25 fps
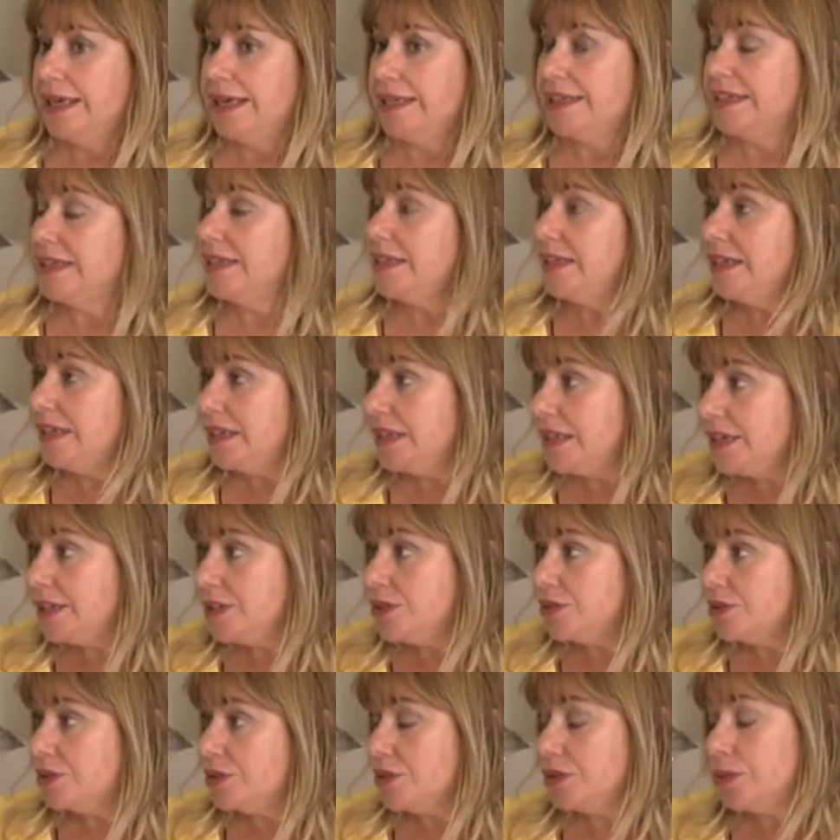they
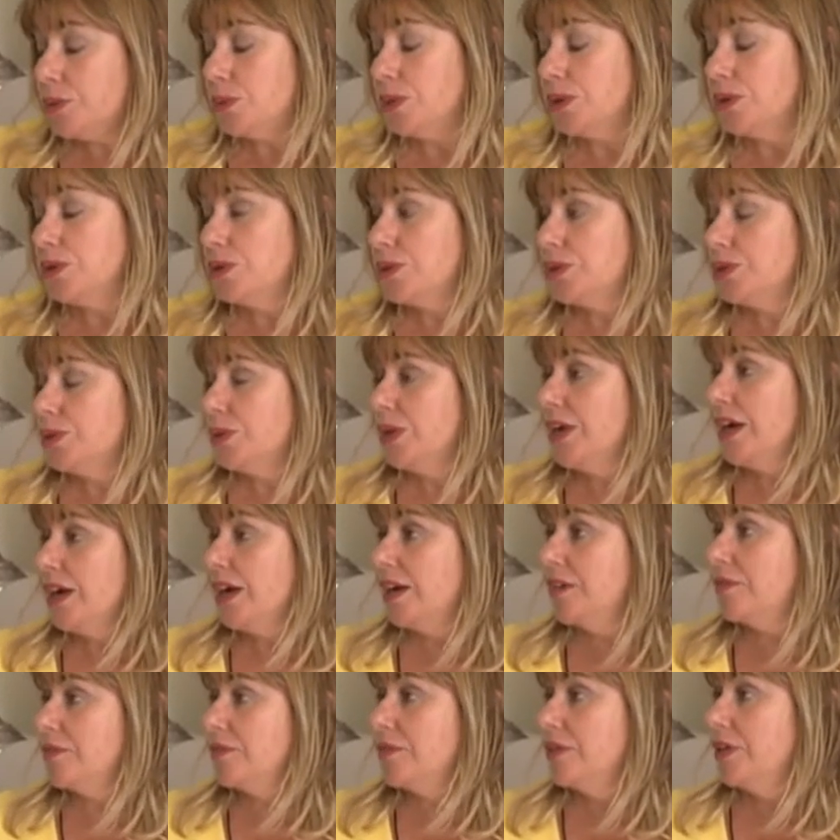need or they want to
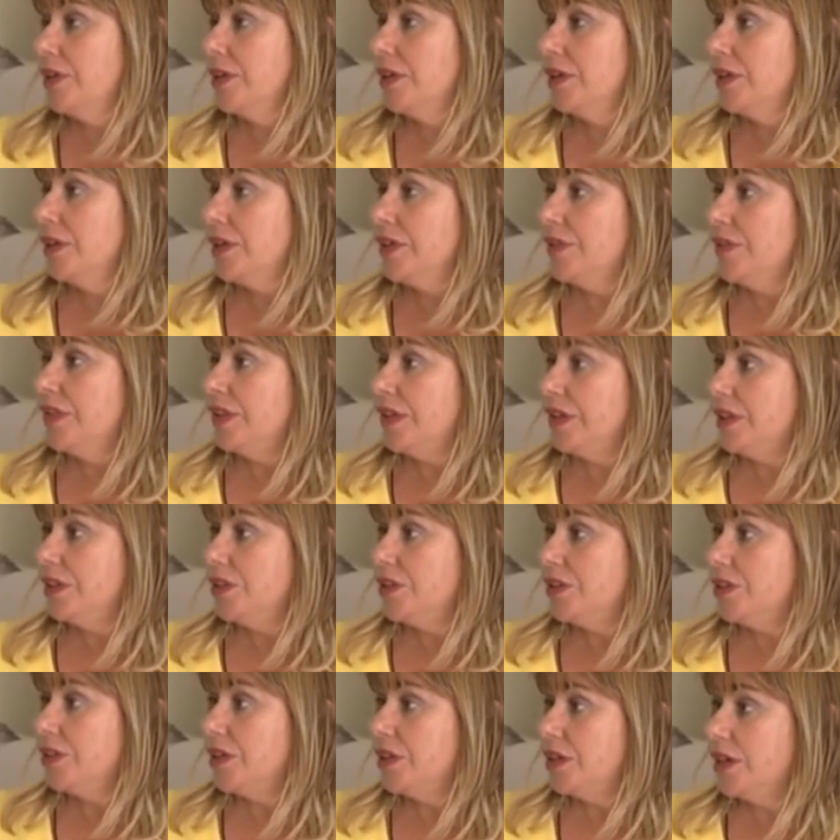have
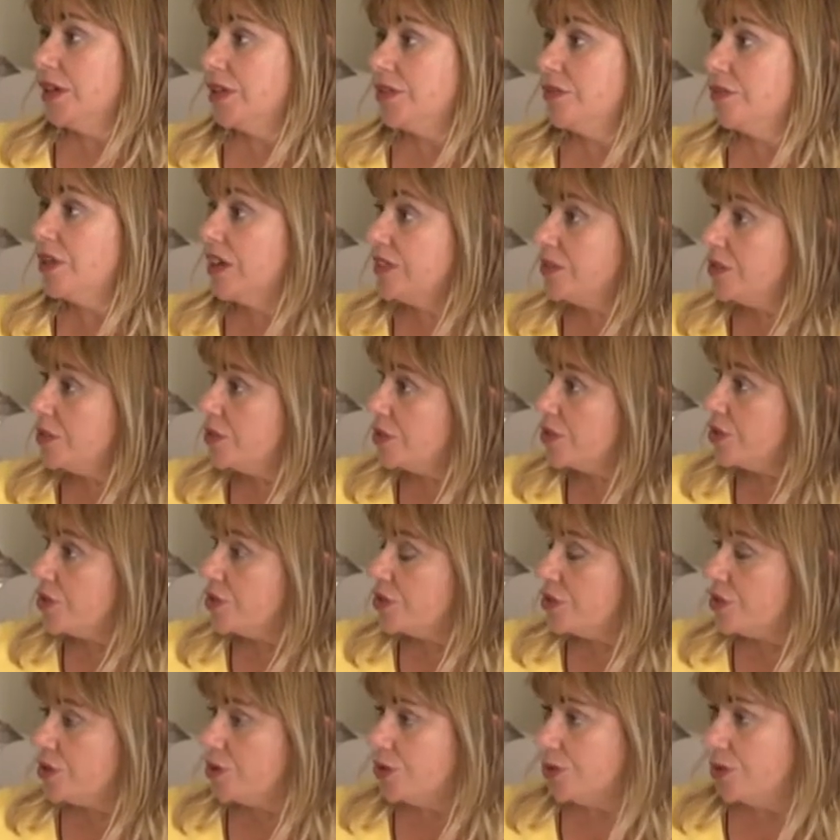the
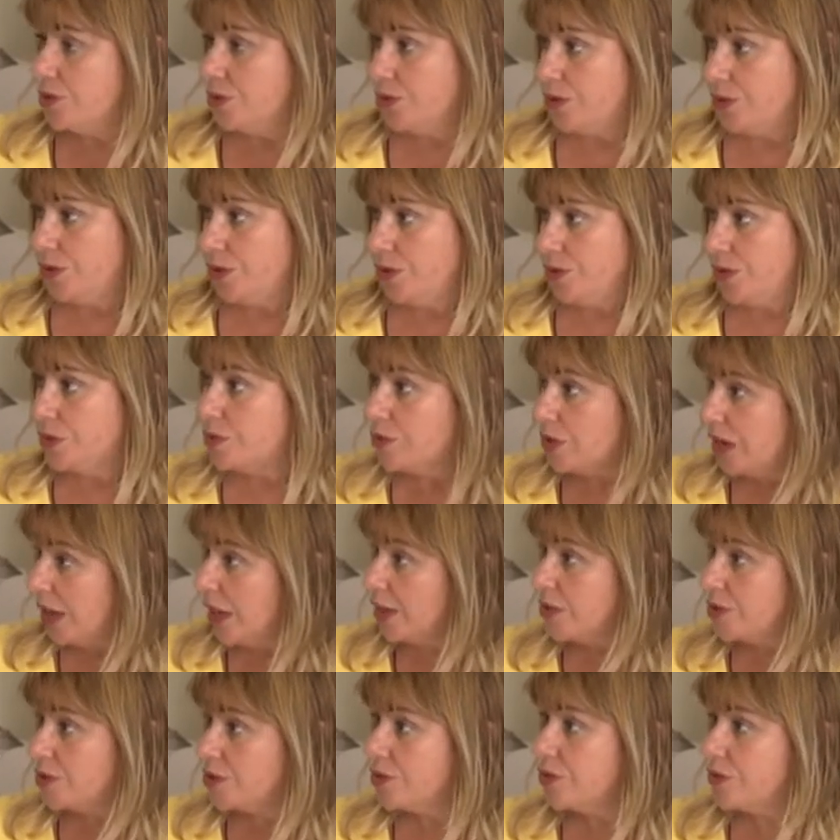advantage of the
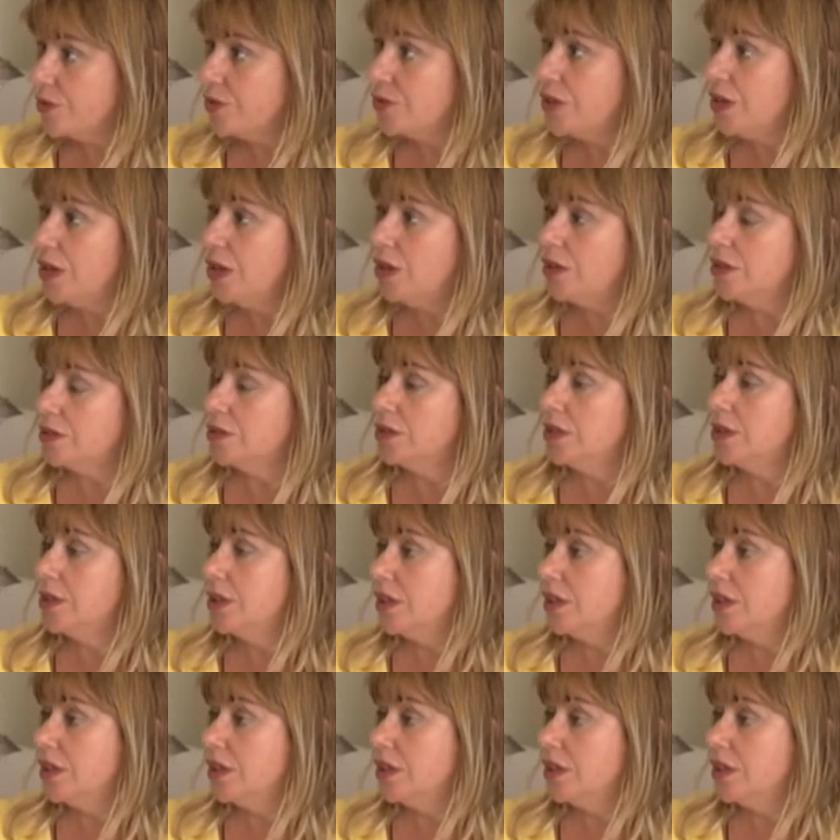rights of the law,